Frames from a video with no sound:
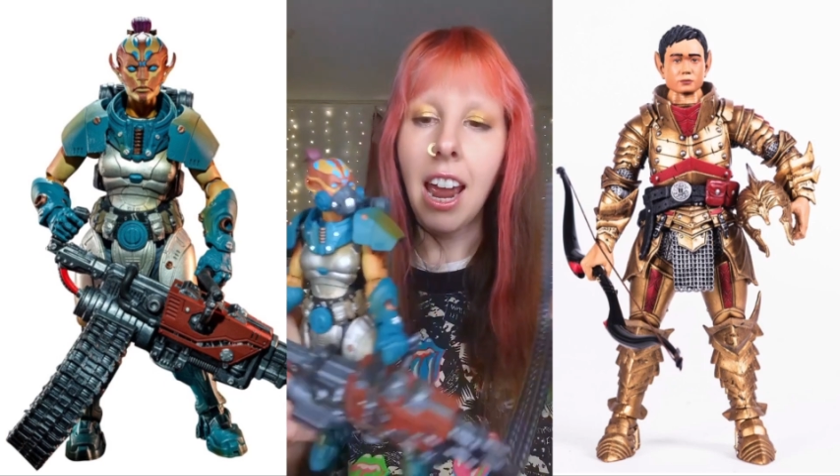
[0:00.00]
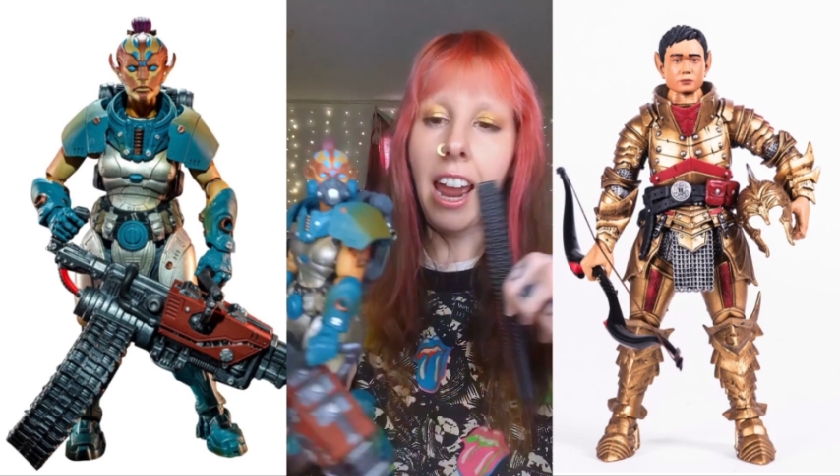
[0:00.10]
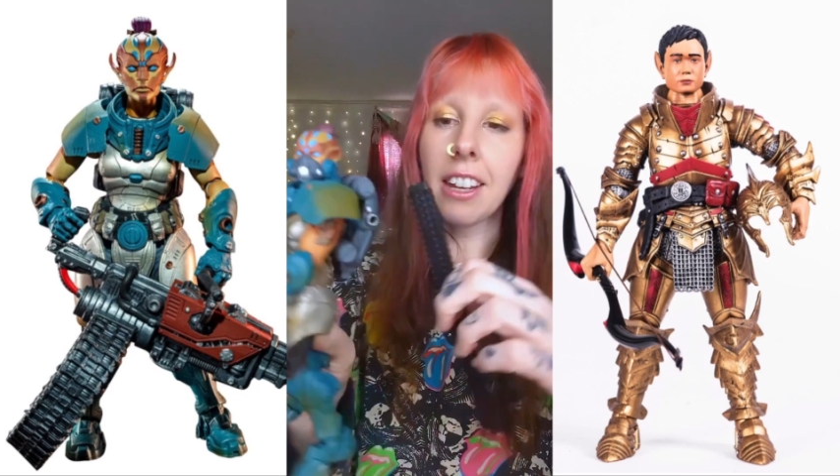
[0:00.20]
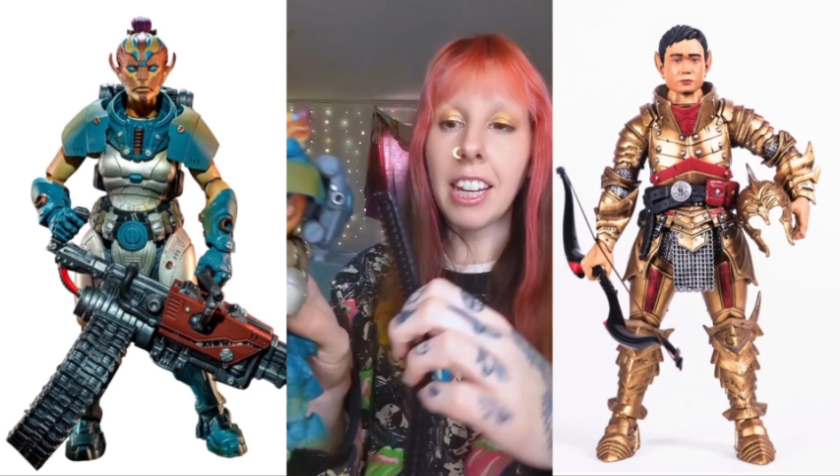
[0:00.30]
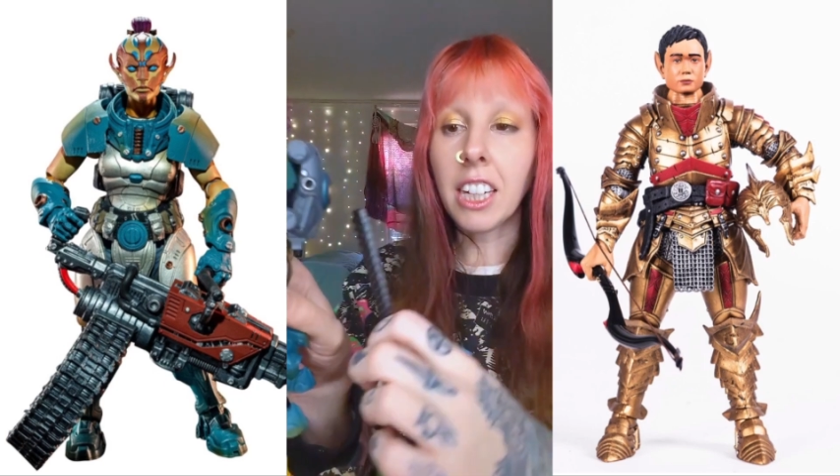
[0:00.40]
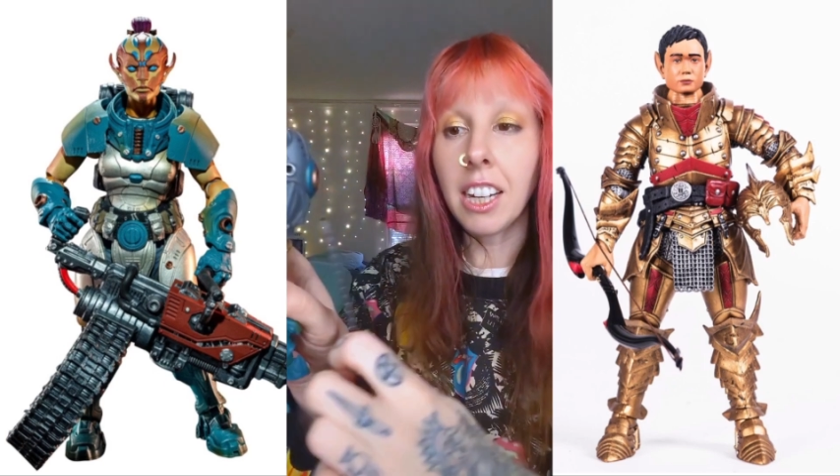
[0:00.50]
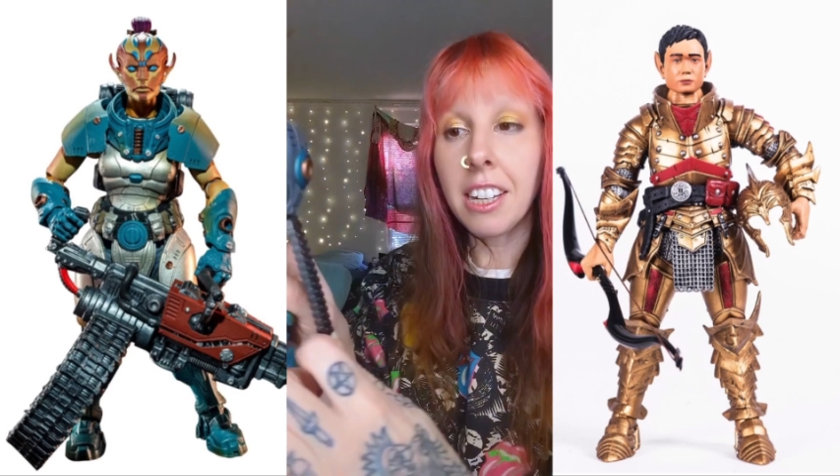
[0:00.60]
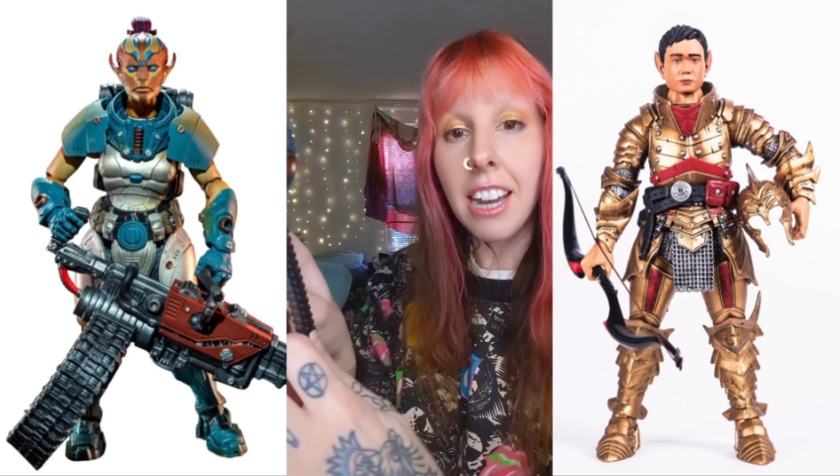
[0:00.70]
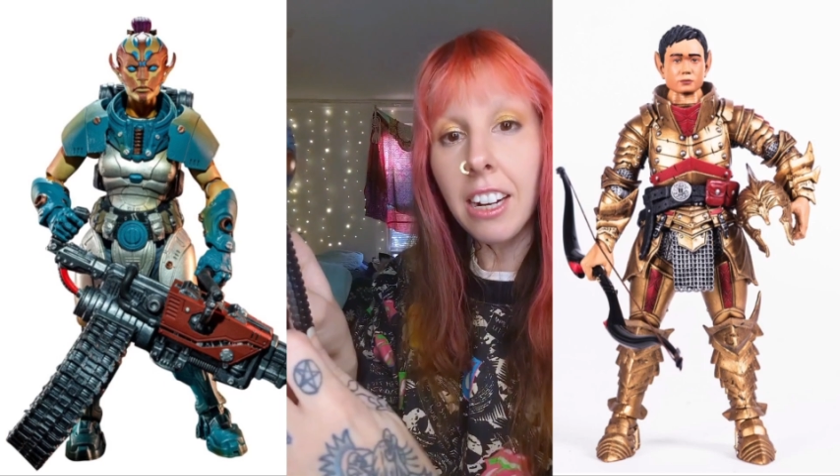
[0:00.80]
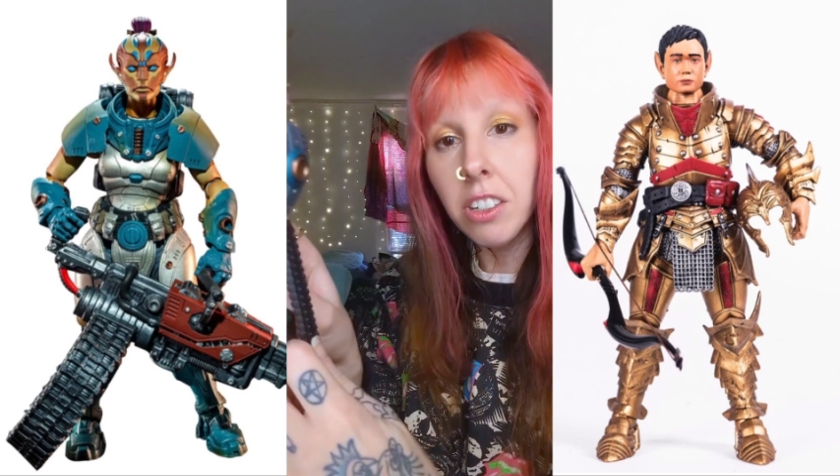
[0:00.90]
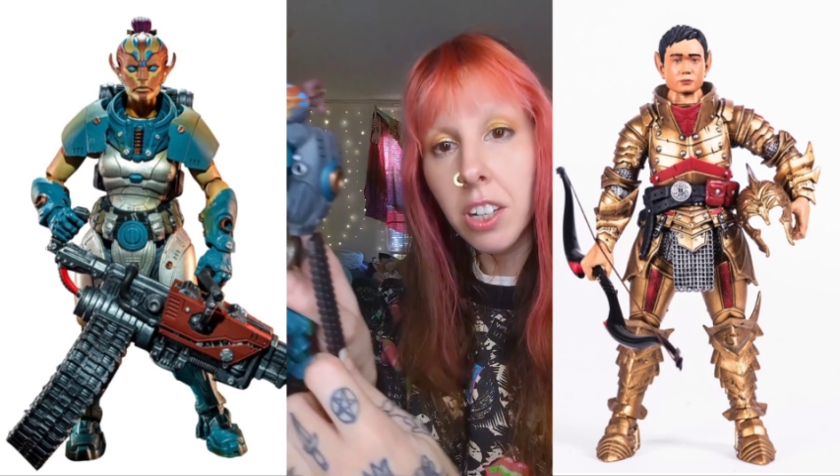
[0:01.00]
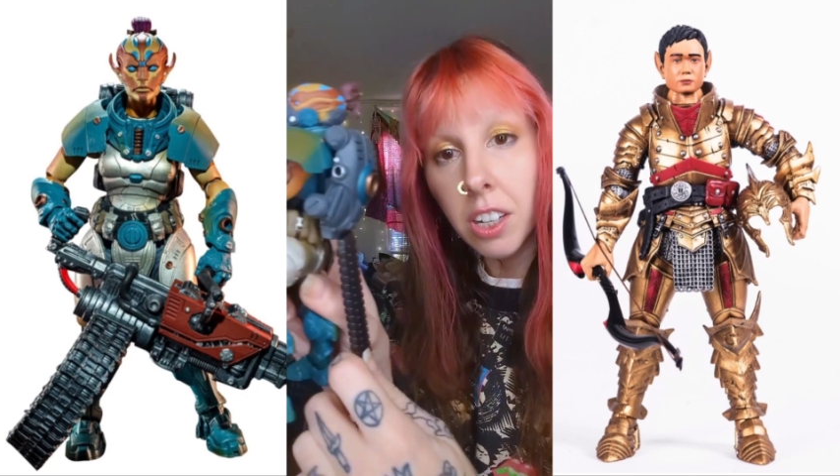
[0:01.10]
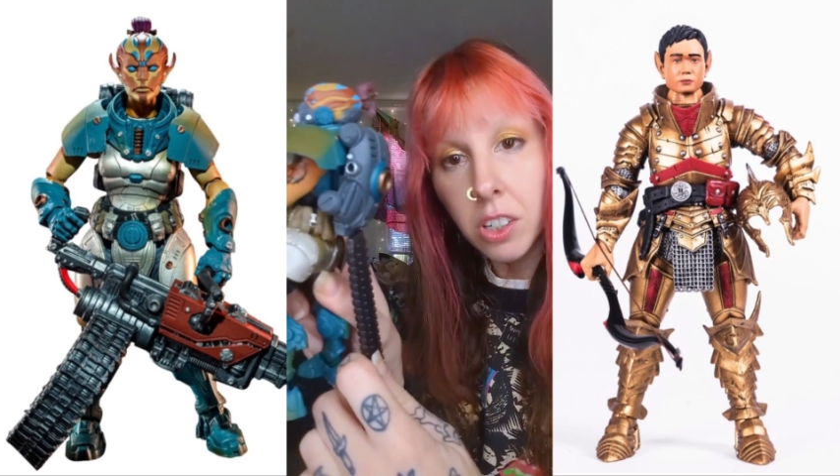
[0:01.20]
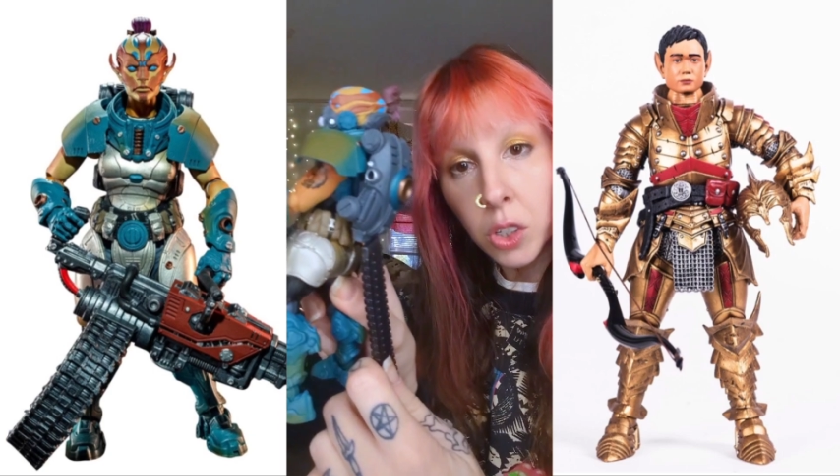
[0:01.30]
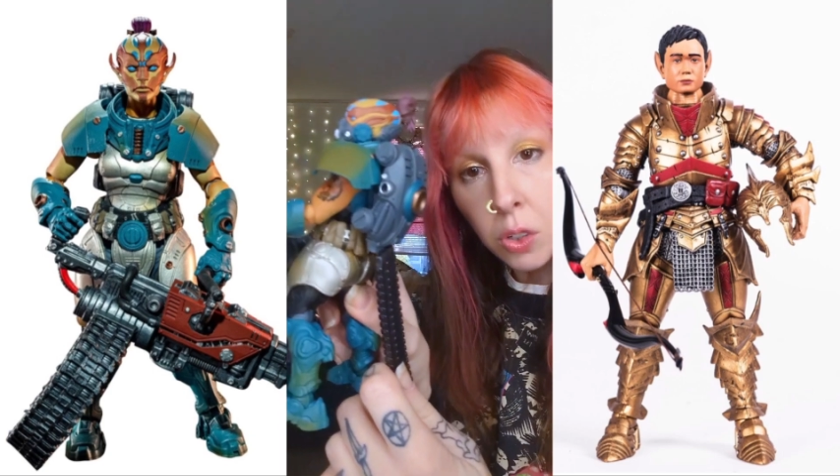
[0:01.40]
and they connect
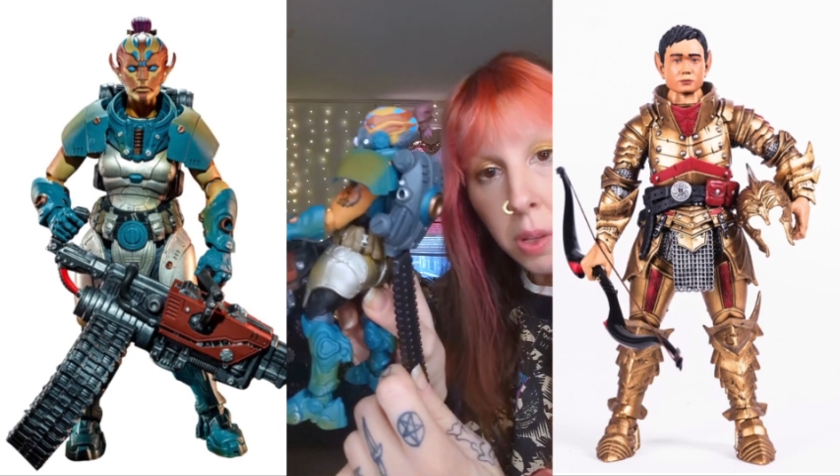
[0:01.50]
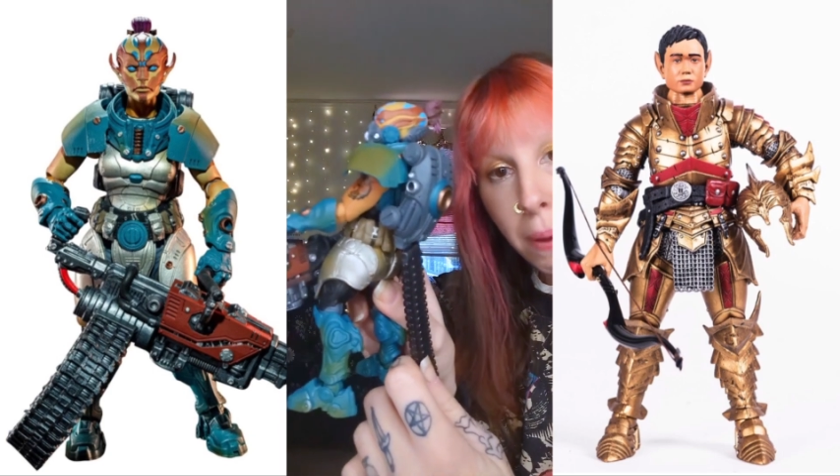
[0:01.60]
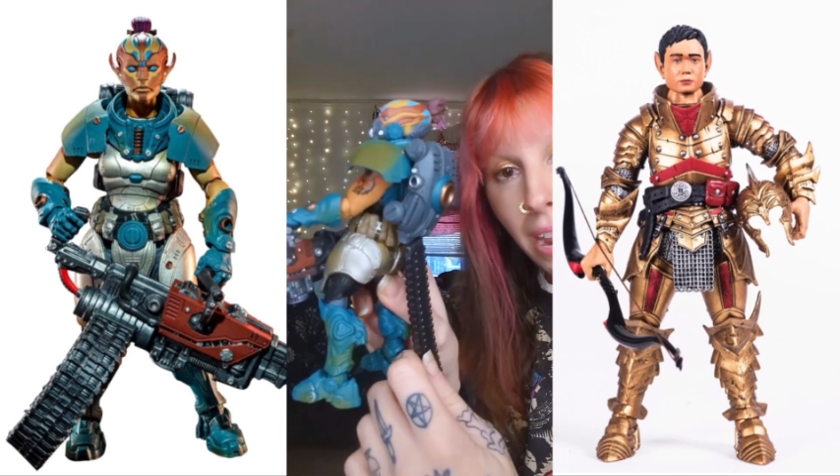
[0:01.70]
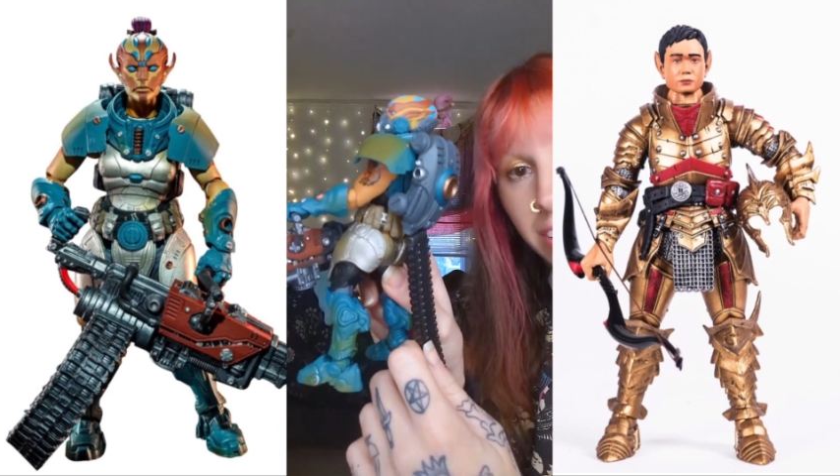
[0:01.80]
to the back